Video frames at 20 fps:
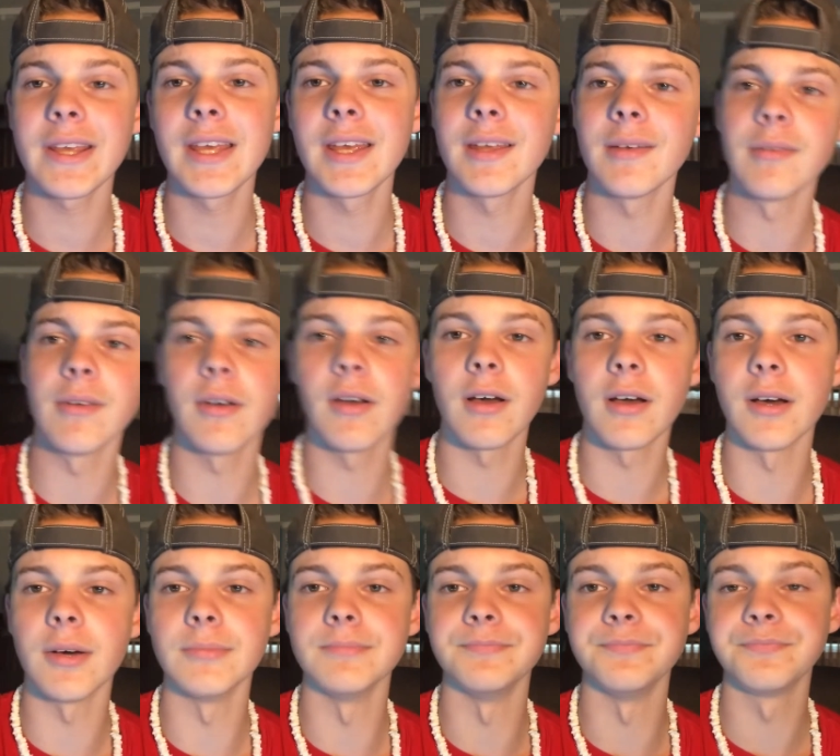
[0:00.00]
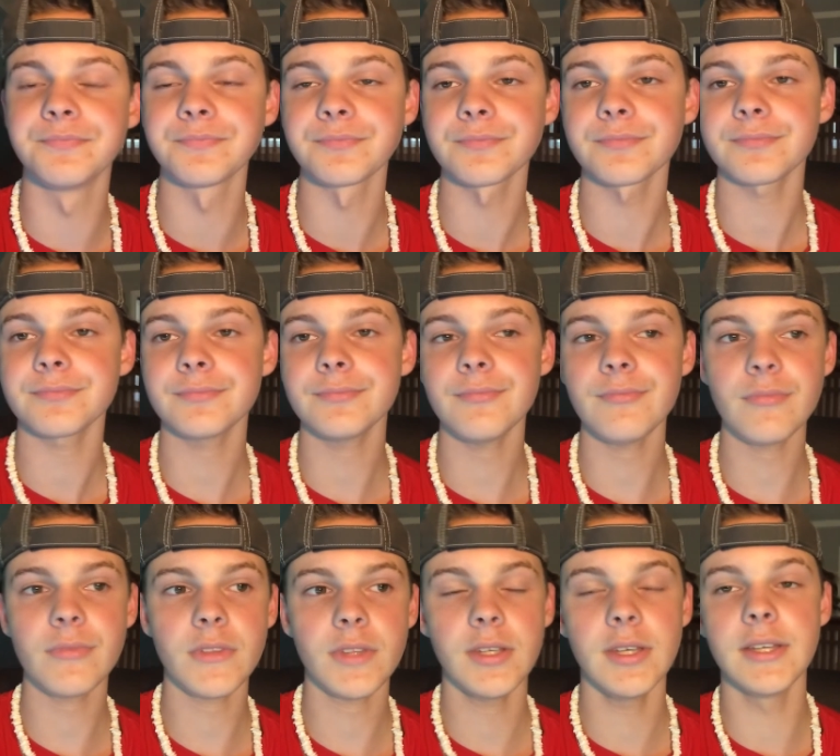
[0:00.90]
get um,
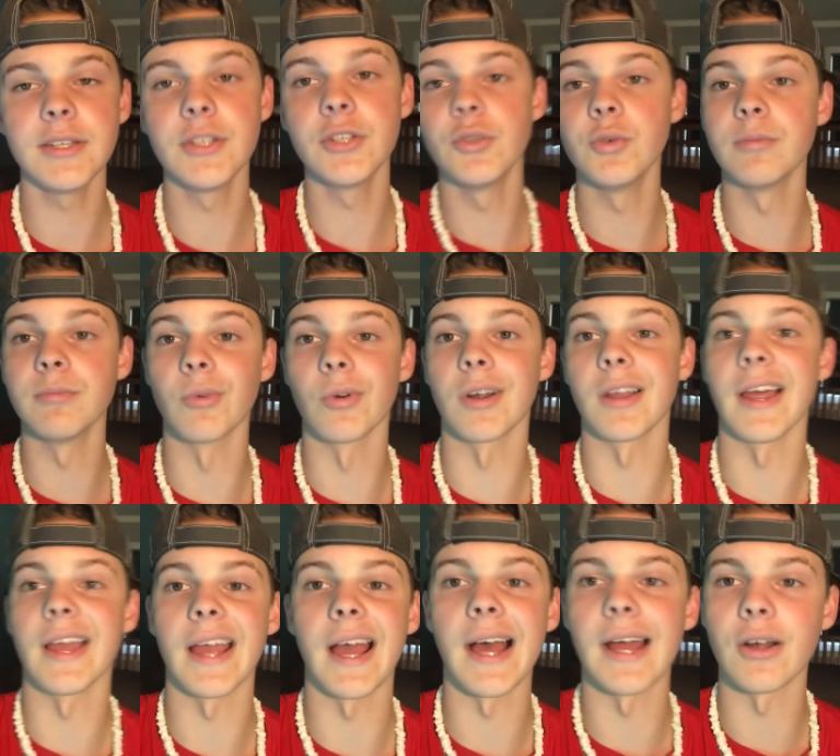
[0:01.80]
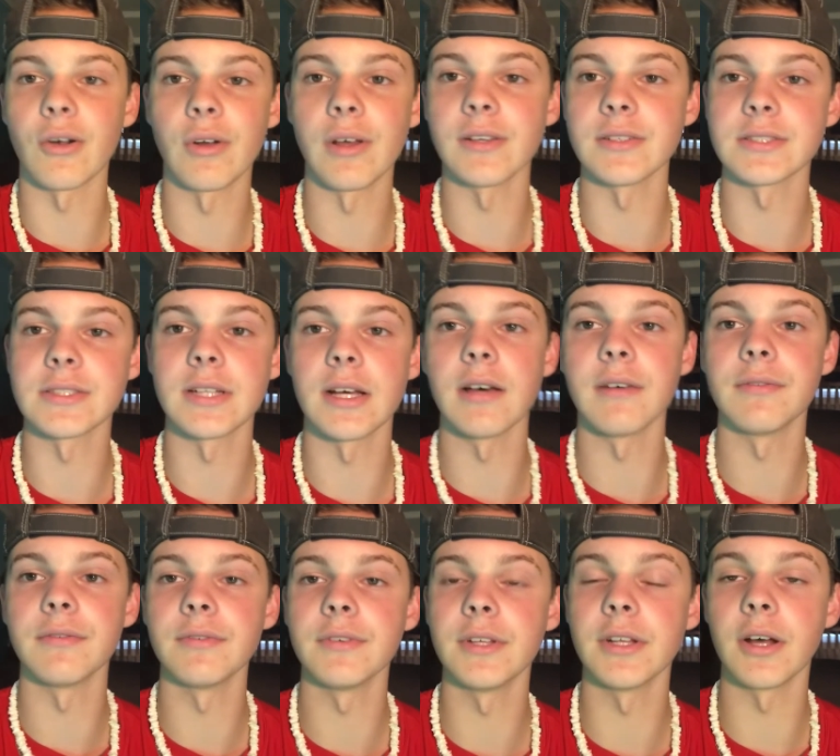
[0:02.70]
into doing more like I R L stuff,
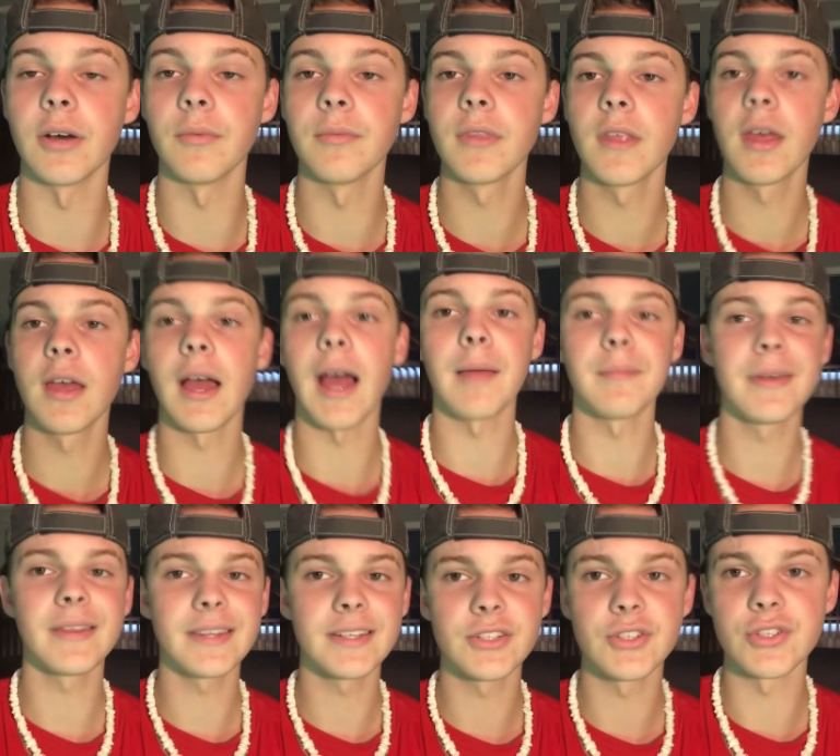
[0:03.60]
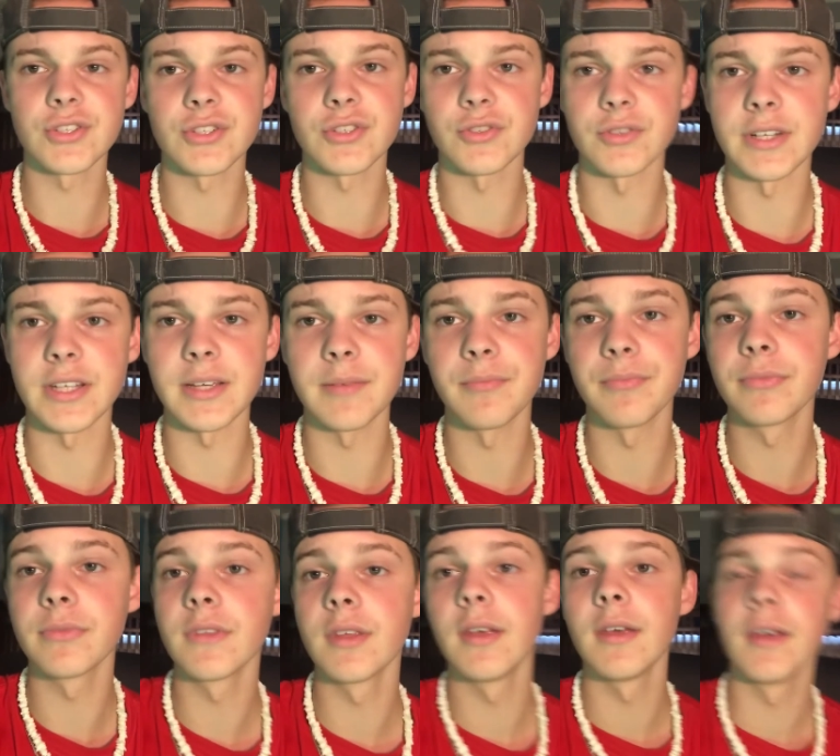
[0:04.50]
you know. I mainly just stream
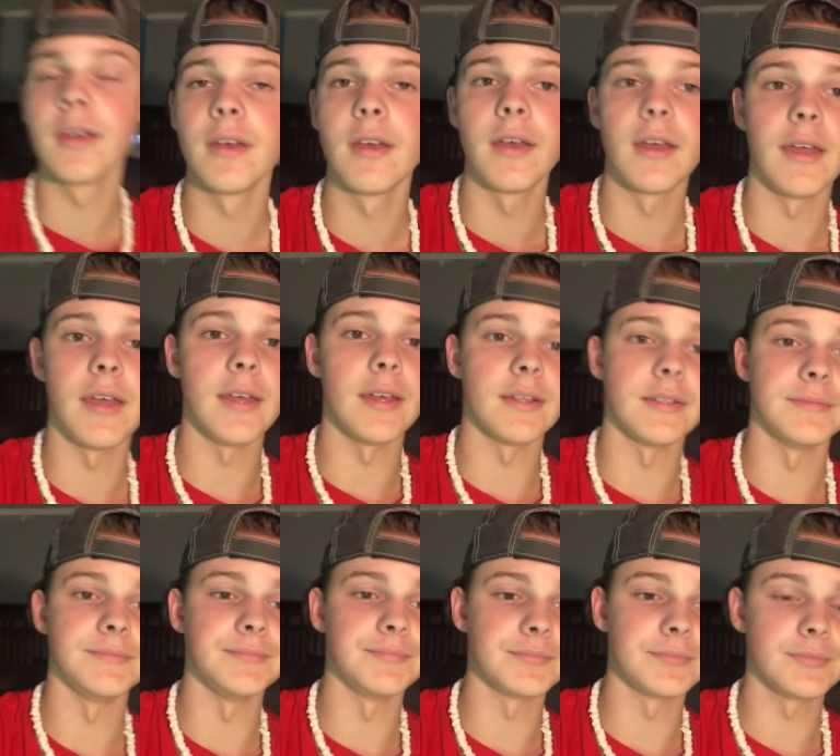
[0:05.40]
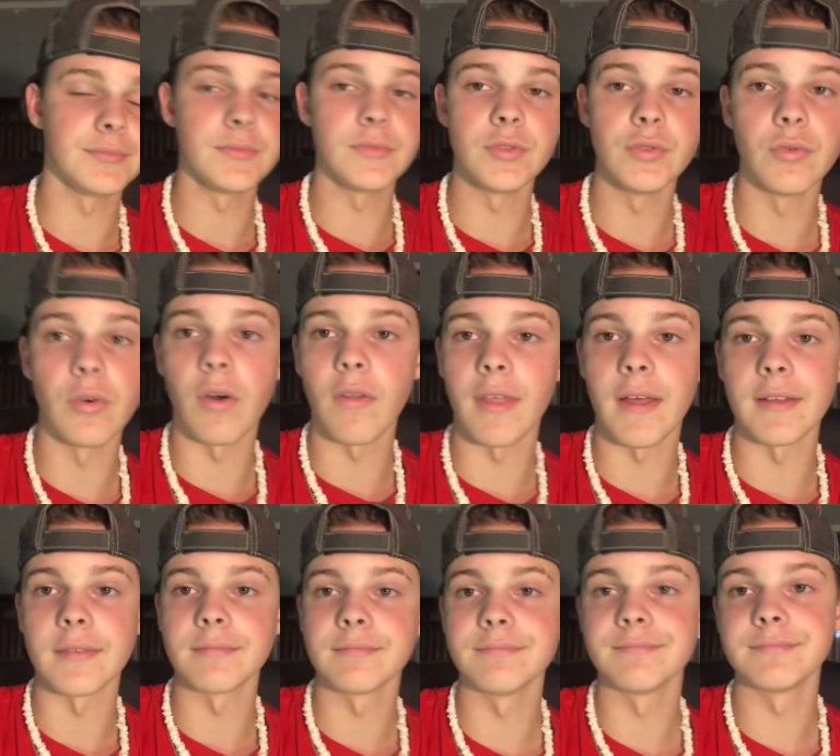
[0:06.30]
and do all that
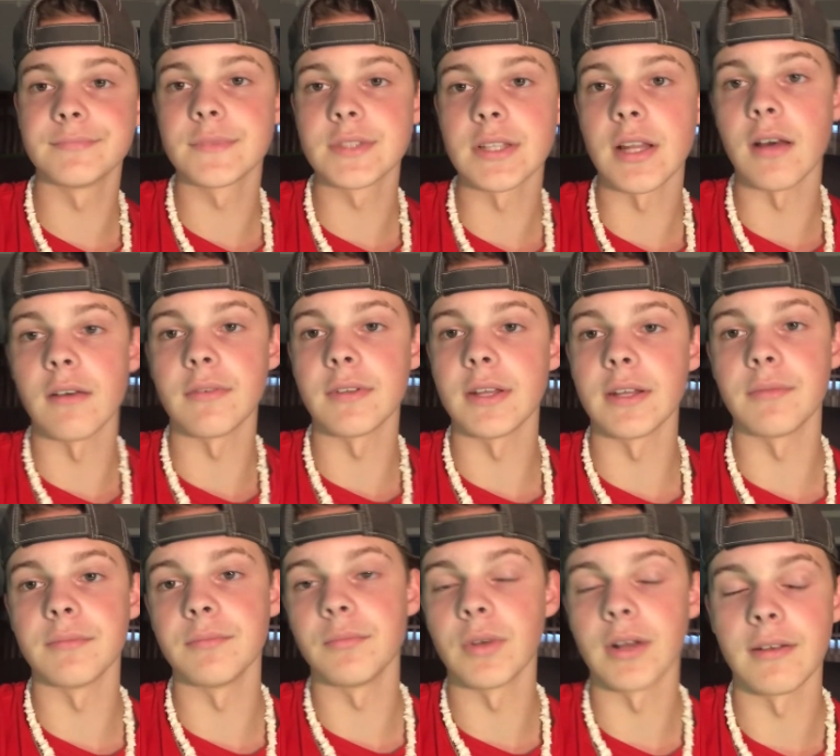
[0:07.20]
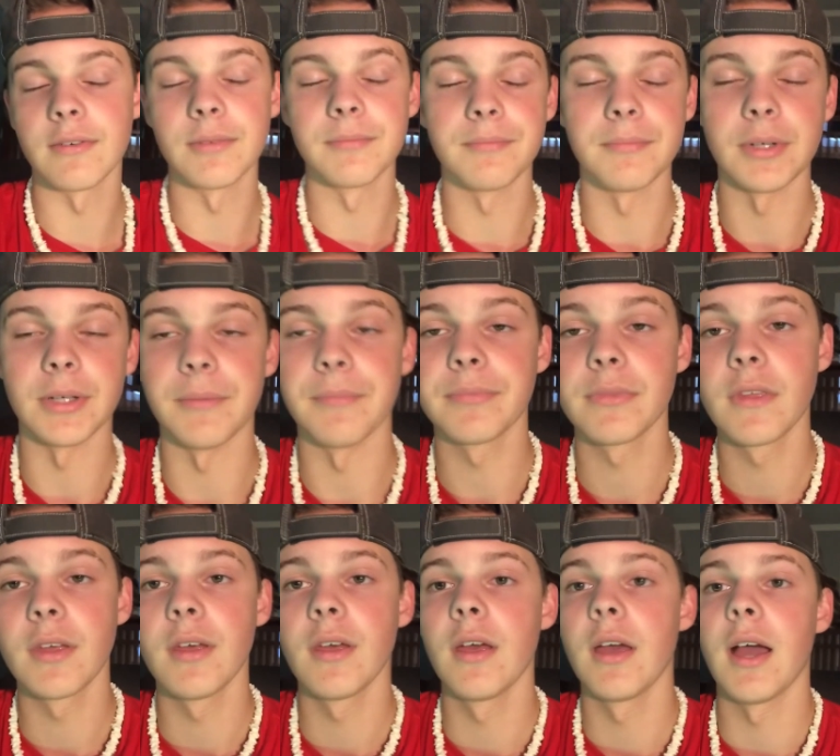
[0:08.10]
stuff and whatever, but
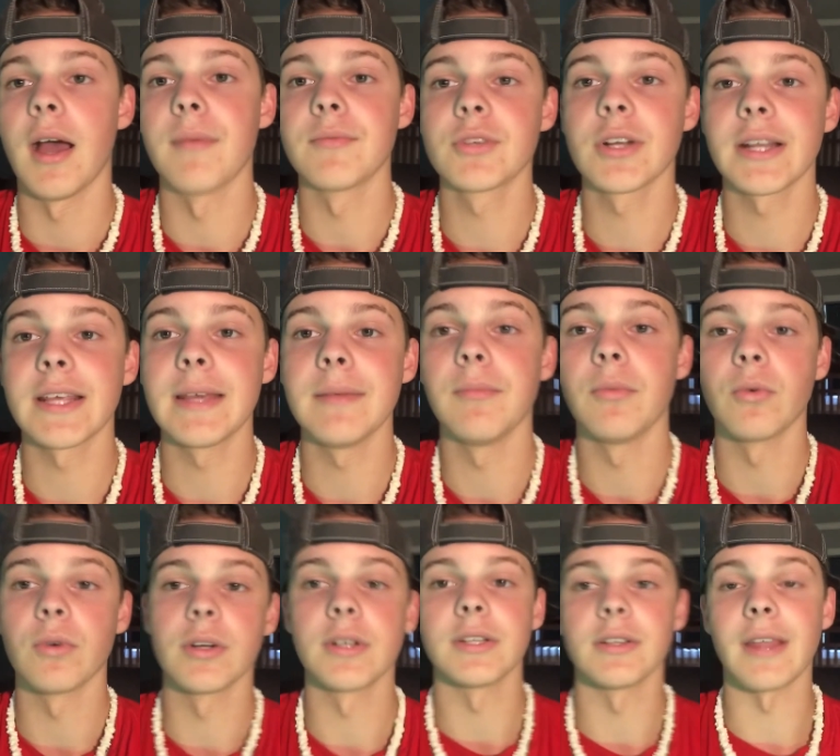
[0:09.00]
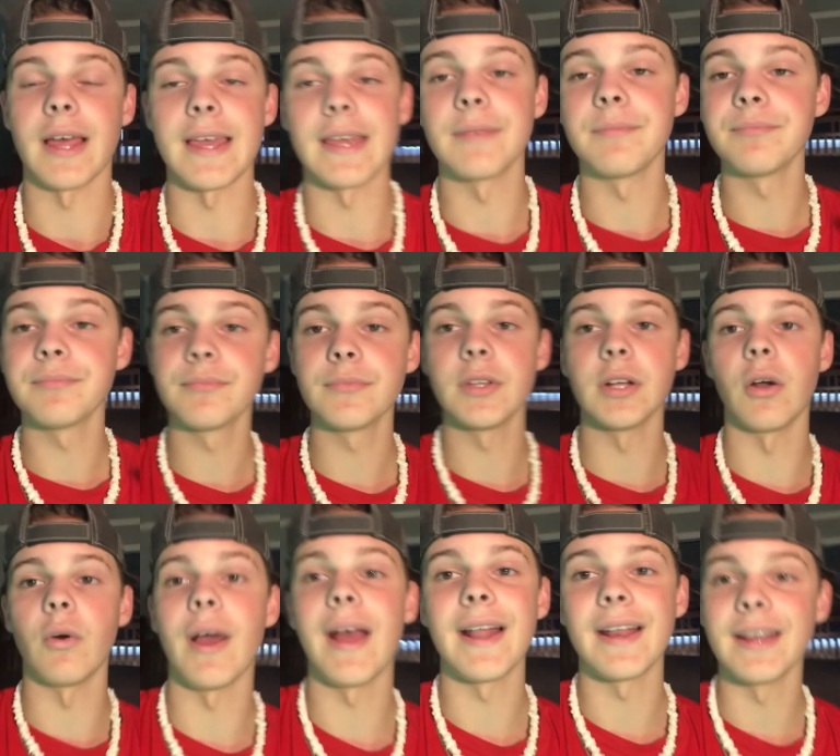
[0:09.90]
I'm trying to get more into like, you
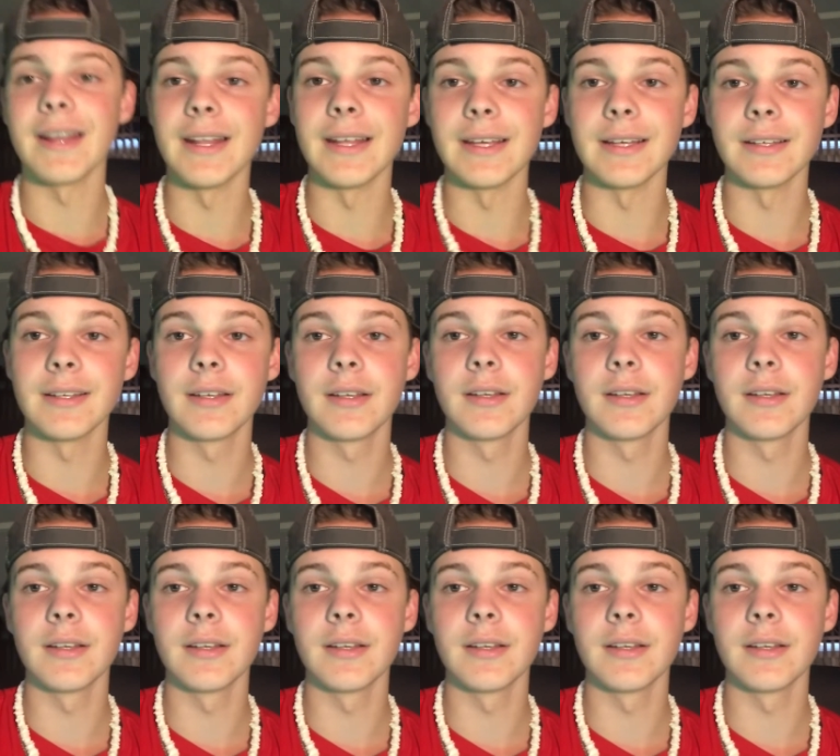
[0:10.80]
know, editing,